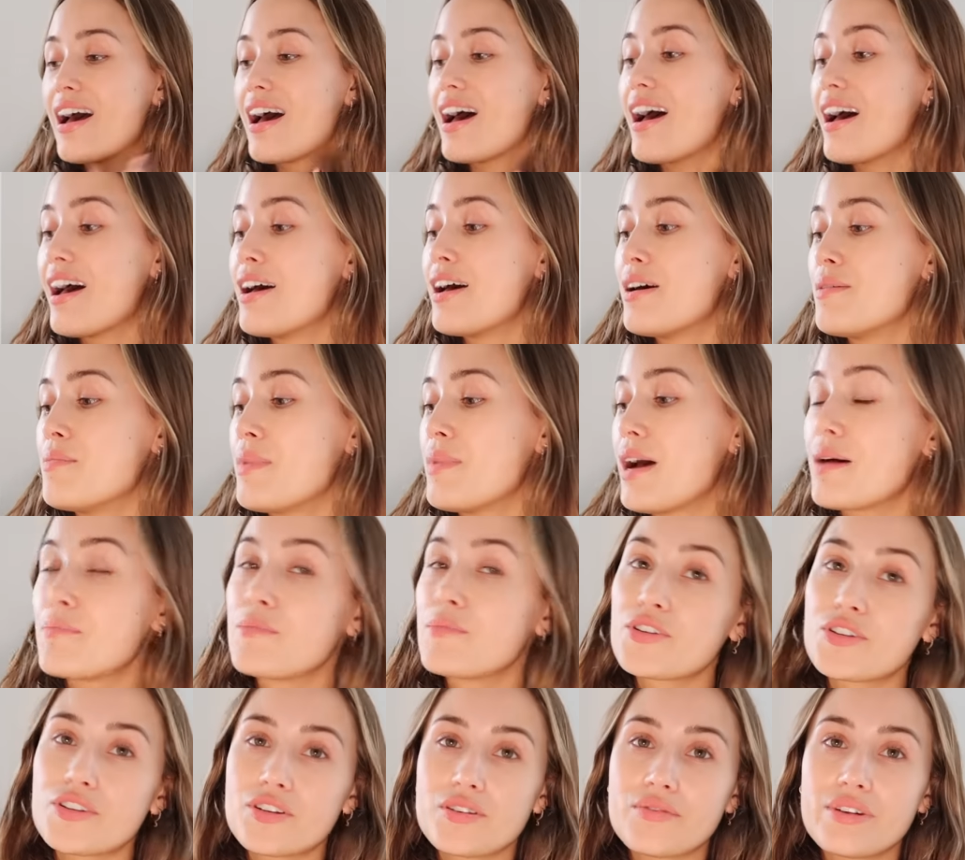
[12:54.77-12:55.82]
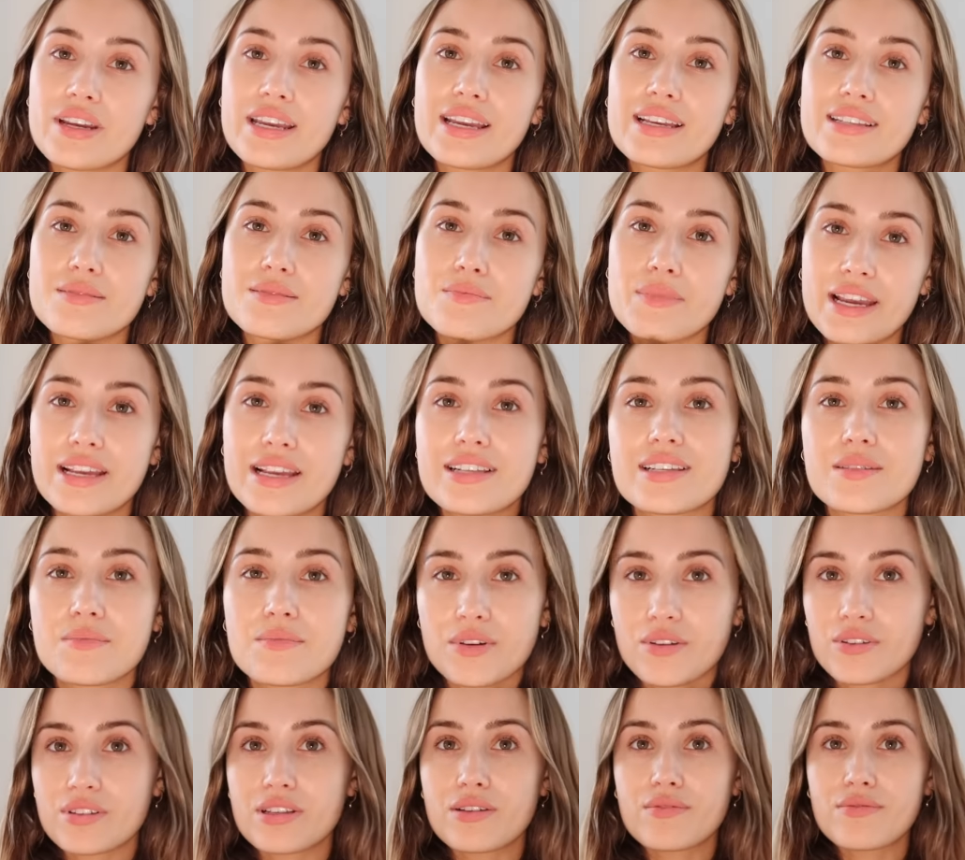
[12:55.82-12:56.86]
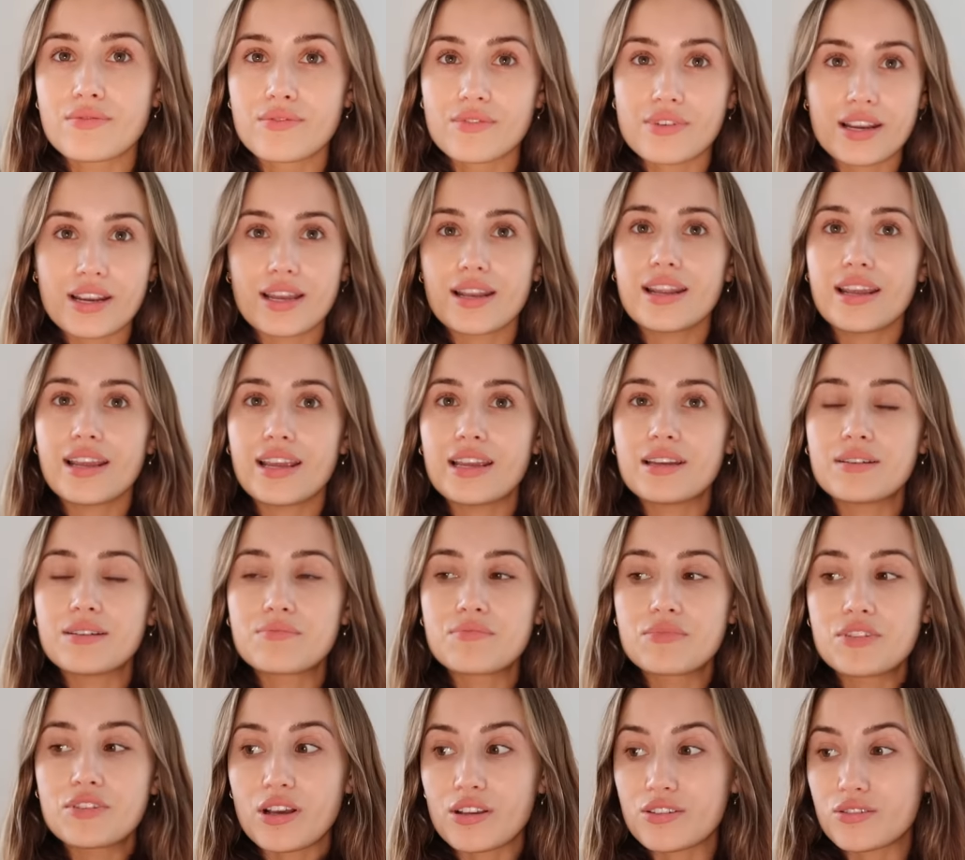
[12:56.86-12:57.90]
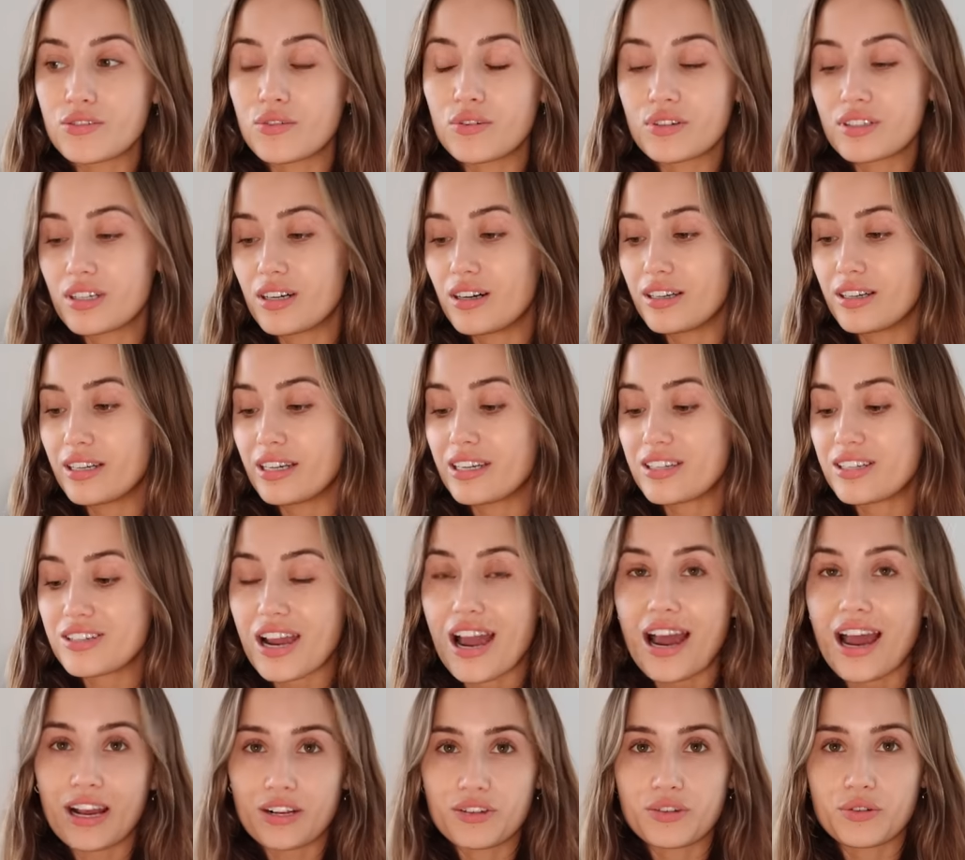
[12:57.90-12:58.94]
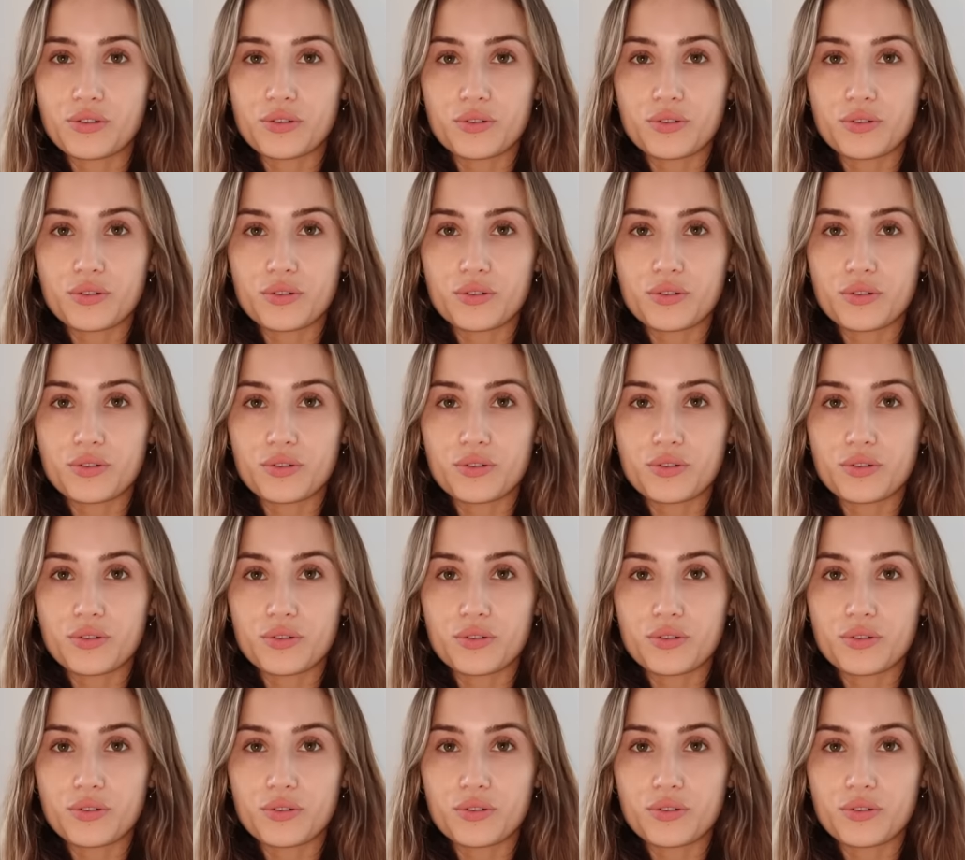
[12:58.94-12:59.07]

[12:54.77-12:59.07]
And Mejuri is amazing because it really does not tarnish at